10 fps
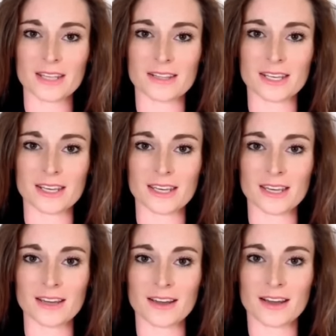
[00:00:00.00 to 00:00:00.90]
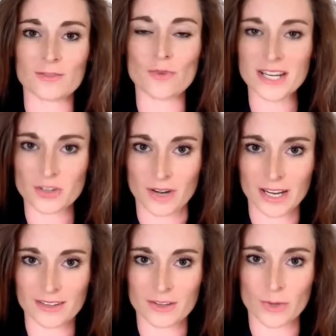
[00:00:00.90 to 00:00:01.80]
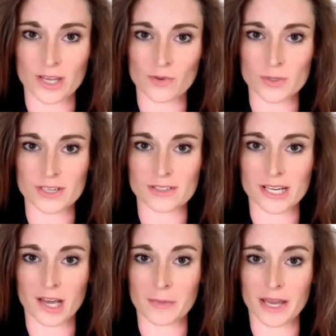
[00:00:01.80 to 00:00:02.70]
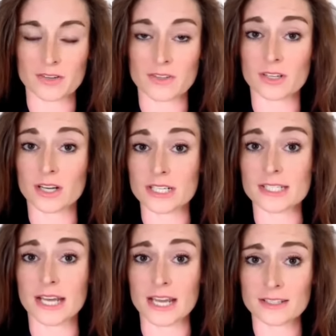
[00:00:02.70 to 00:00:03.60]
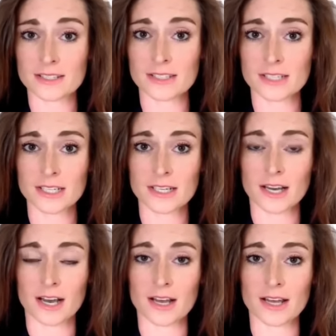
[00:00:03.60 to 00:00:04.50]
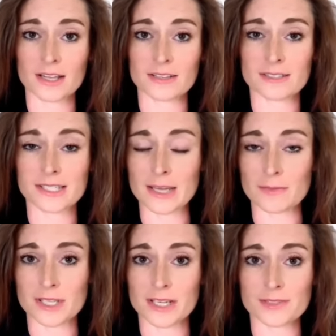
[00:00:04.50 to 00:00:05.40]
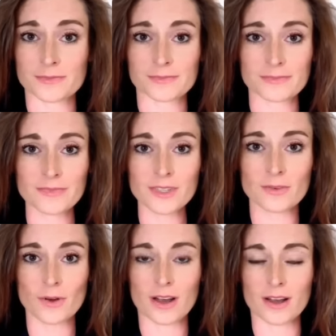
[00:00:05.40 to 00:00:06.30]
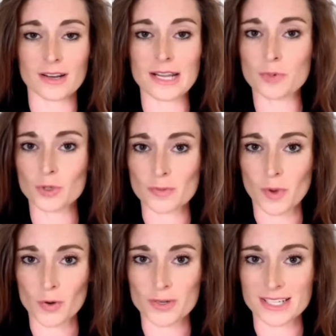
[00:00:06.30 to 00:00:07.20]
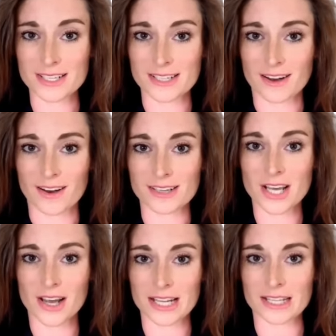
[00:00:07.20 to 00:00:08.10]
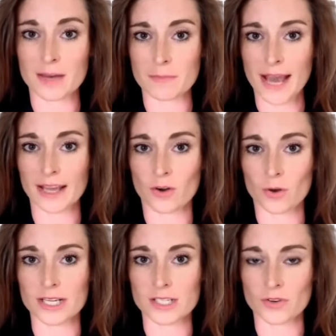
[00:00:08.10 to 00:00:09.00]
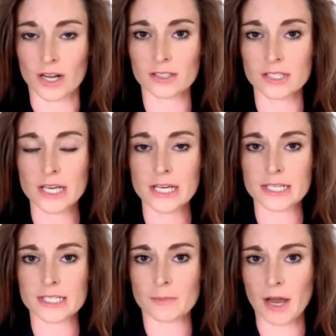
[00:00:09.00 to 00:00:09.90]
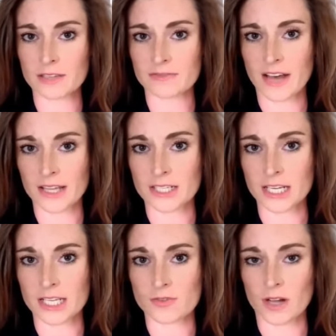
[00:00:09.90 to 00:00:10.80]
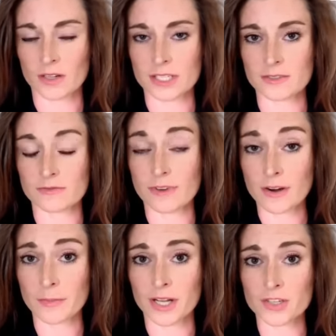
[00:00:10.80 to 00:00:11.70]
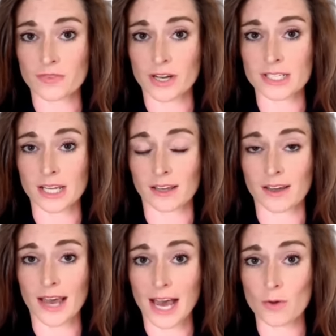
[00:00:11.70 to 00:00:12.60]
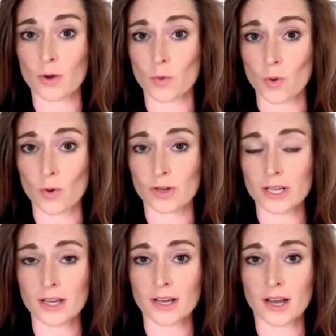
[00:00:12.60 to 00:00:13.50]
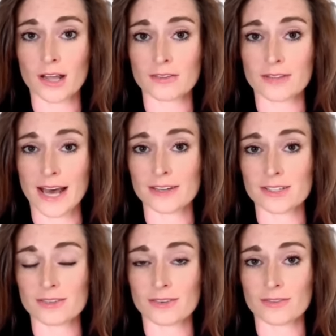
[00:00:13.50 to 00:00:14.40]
The rhetoric that we have also seen coming out of the United States seems that liberal democracies are turning their back on Israel, despite the fact that Israel is very much fighting our war, that